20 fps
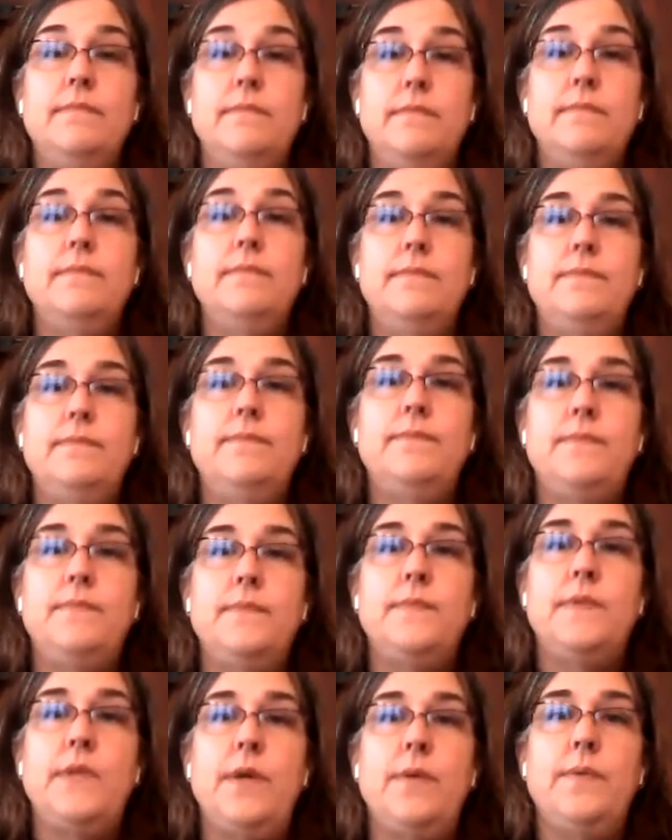
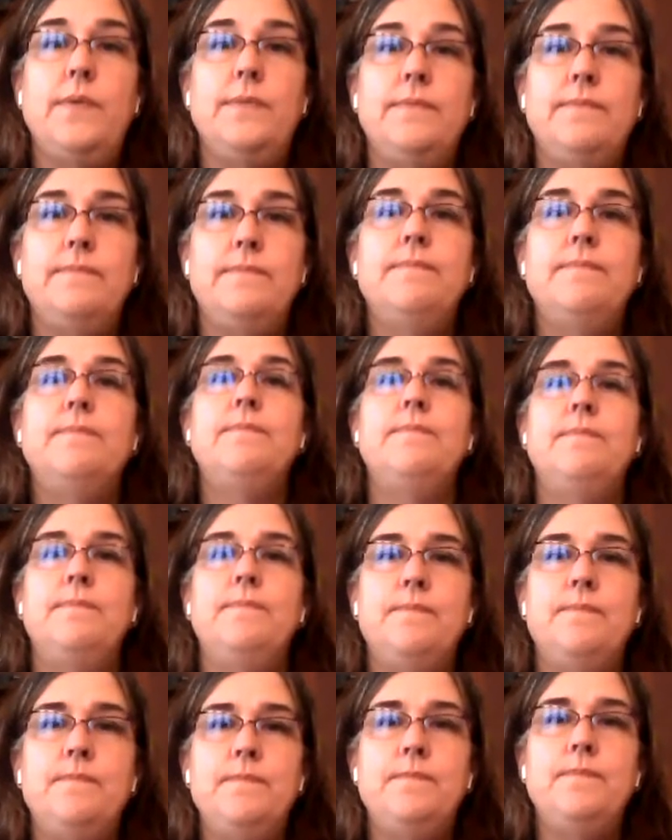
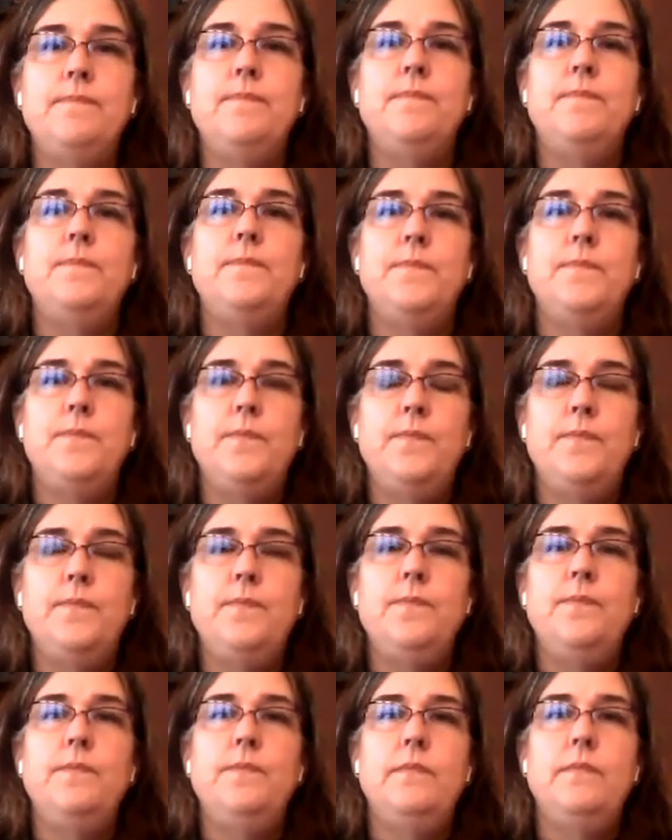
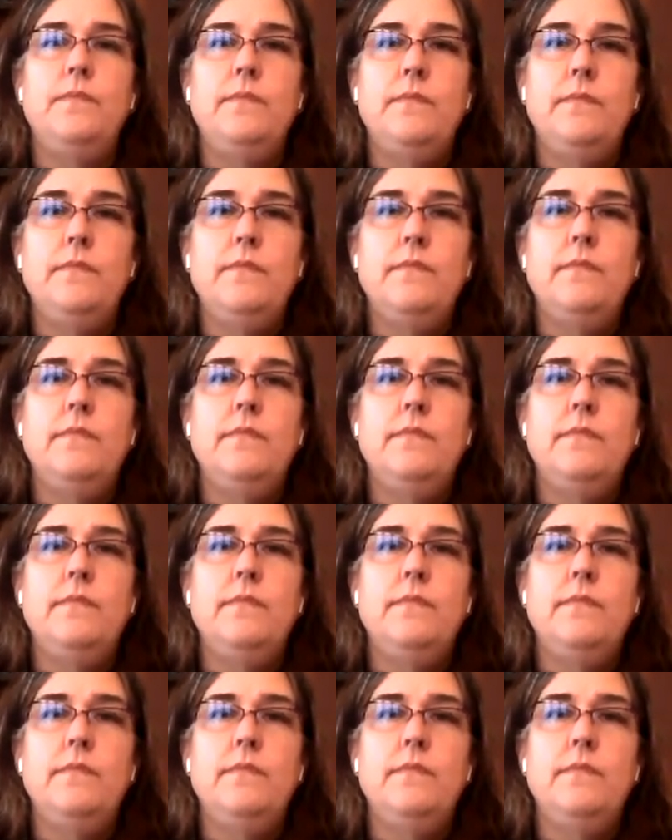No words are spoken by the person on screen.